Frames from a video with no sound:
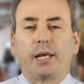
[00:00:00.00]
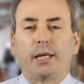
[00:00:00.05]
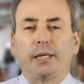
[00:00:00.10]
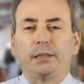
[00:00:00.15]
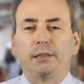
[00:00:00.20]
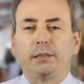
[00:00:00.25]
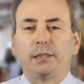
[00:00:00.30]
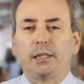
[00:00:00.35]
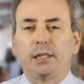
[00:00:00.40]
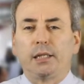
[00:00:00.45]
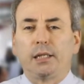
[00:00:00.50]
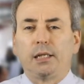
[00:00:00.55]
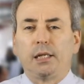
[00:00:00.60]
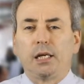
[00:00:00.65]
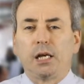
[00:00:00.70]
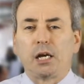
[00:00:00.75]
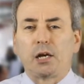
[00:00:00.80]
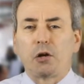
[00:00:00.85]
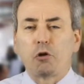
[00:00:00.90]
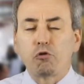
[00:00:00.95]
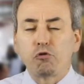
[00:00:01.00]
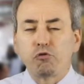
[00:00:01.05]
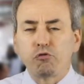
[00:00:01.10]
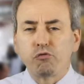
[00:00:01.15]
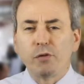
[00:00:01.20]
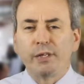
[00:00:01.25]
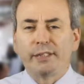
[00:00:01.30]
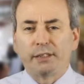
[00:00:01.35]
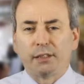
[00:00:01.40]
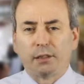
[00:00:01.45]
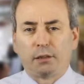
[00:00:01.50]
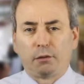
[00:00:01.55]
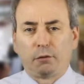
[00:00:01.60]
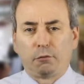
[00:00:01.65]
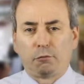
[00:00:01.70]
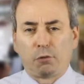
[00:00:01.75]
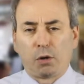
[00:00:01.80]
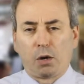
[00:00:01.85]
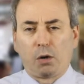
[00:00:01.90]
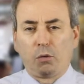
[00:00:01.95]
is the
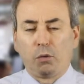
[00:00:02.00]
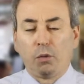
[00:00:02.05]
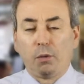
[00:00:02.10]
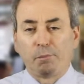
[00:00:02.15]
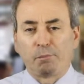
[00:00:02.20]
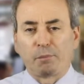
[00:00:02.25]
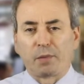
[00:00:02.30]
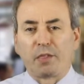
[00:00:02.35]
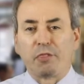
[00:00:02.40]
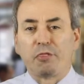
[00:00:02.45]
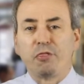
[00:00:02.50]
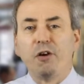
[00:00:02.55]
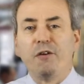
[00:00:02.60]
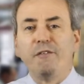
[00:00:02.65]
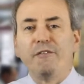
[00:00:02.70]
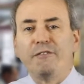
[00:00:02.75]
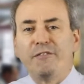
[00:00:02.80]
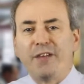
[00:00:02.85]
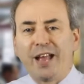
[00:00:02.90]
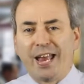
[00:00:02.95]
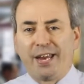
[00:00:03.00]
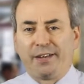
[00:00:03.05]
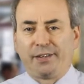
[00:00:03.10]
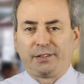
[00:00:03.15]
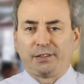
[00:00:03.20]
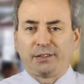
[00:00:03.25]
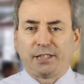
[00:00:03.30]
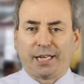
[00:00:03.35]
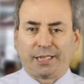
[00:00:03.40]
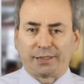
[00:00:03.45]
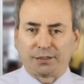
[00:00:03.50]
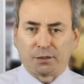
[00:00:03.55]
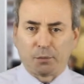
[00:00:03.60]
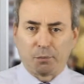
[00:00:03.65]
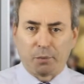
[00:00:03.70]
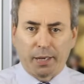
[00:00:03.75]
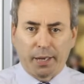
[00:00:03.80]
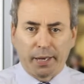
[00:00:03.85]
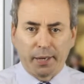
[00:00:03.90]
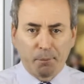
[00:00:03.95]
critical role that fairness has to
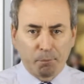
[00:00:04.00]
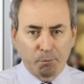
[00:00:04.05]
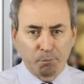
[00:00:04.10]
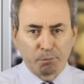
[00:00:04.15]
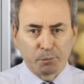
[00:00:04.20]
play.